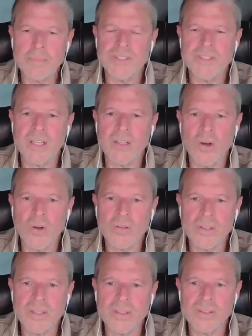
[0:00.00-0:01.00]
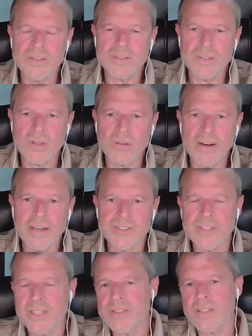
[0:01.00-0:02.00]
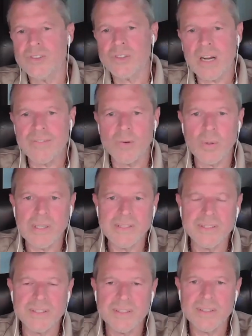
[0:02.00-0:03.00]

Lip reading: to stay locally, or is it so crowded you had to drive a ways?